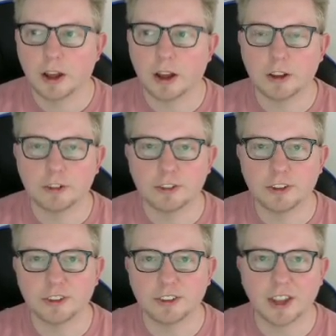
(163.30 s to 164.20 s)
just to
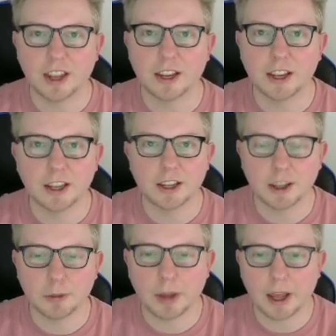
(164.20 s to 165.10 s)
stay in the
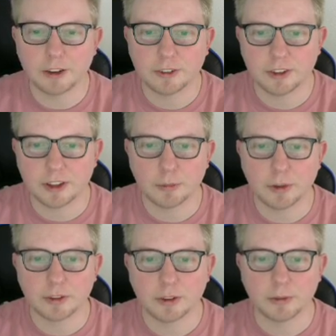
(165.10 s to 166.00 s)
at-bat, just to give
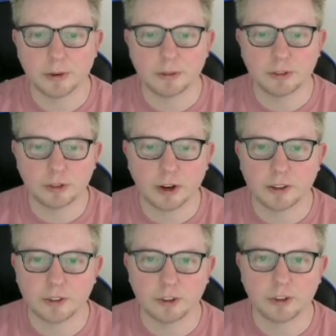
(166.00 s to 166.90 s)
myself enough
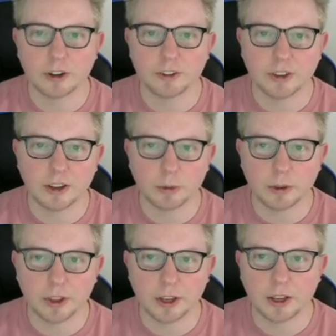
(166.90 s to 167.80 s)
strikes to try to stick with
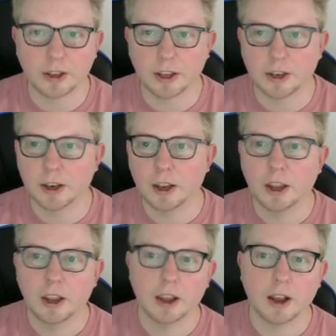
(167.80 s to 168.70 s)
it, and then
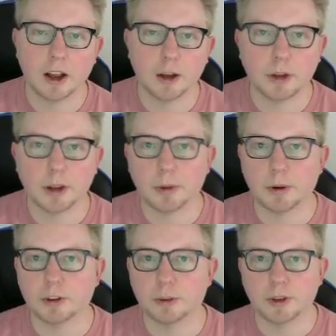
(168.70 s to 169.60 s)
my
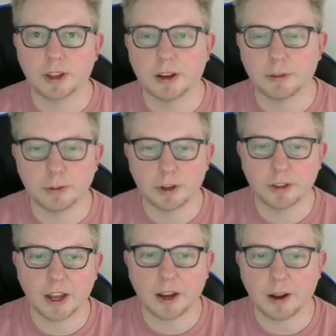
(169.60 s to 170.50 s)
opponents would kind of figure
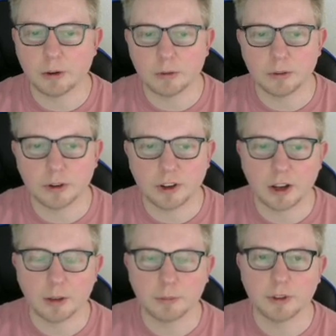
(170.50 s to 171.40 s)
that out over
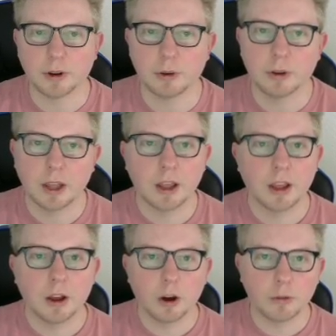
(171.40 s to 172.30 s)
time. So
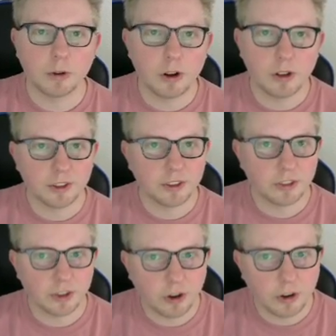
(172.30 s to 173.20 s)
overall, I think
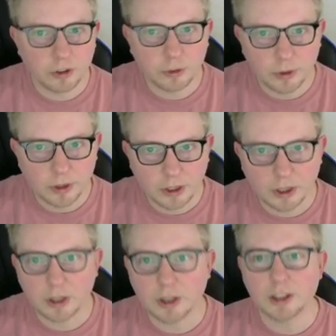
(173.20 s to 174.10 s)
the card is really
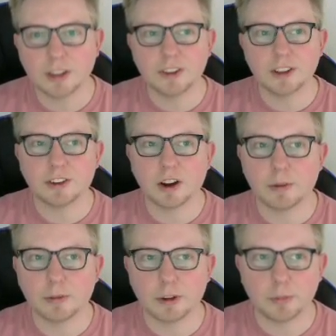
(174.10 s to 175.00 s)
good. Is he a top
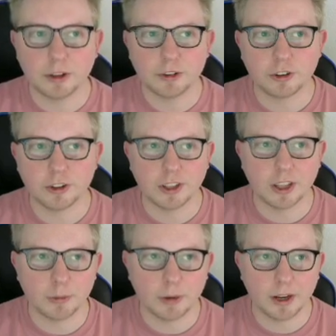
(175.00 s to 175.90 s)
5 pitcher in the
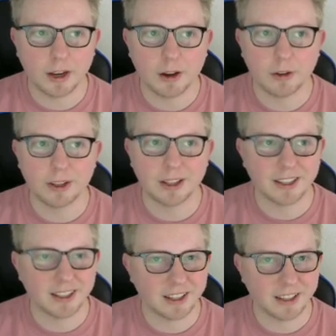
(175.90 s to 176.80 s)
game right now?
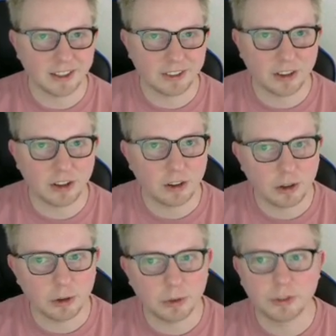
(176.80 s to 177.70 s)
It's
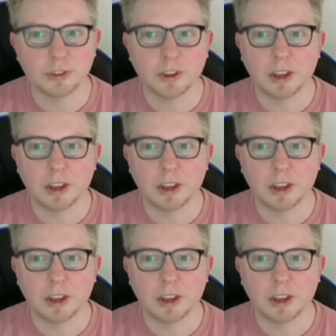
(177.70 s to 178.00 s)
close.